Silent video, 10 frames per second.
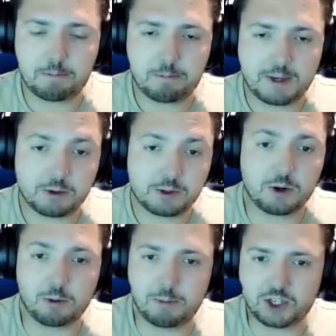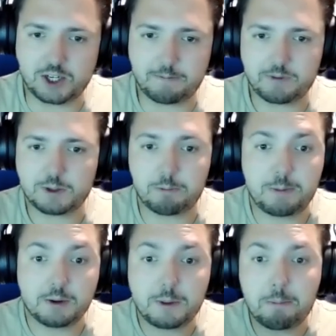build to your budget. So
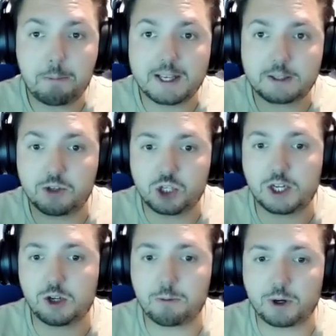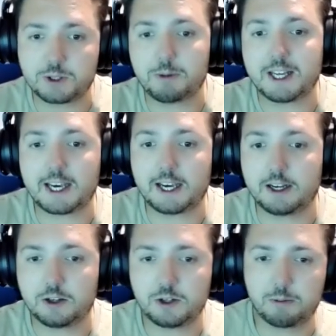build the best machine you possibly
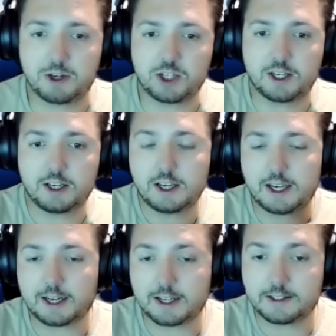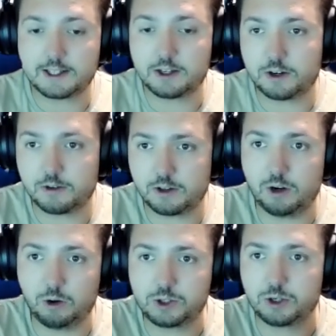can to your budget and consider the
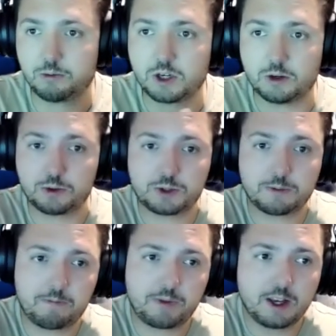long-term goals.